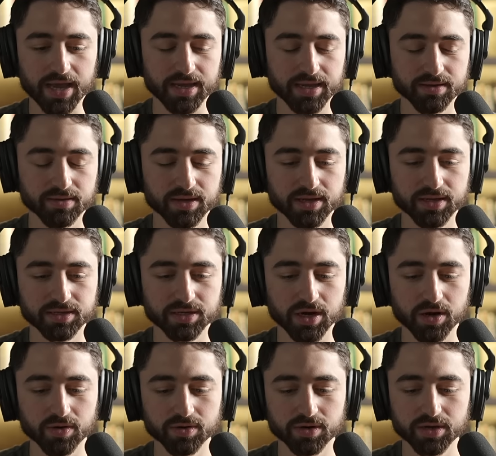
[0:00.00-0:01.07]
I, you
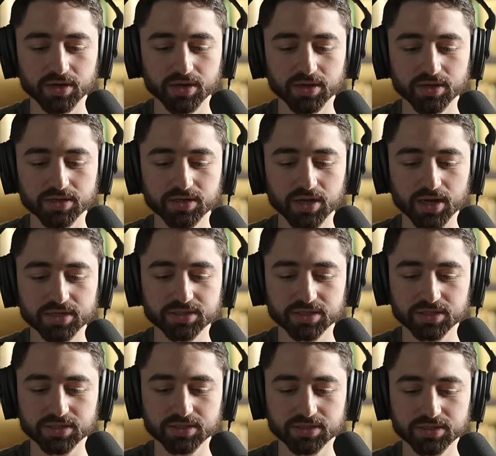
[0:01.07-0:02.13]
know, not
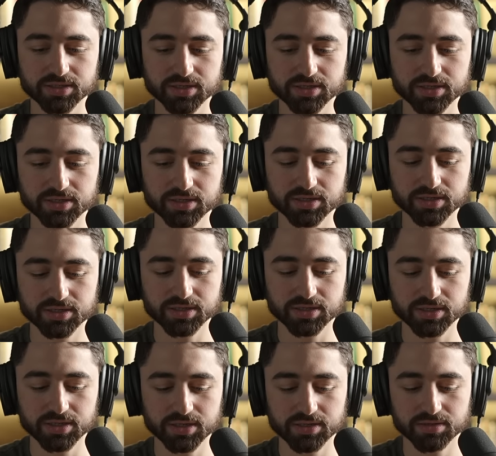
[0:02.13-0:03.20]
to to
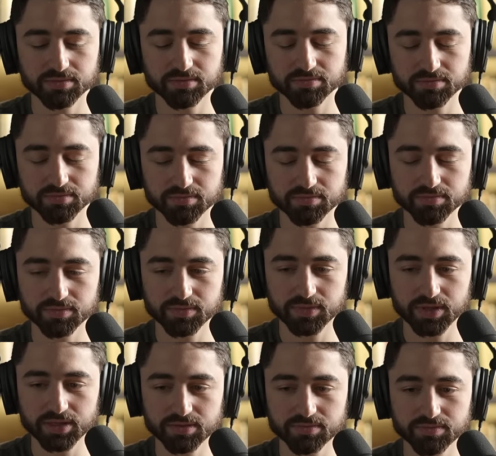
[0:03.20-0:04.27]

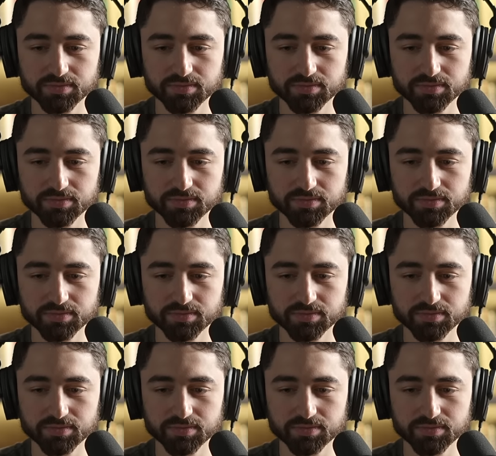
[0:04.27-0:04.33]
eh,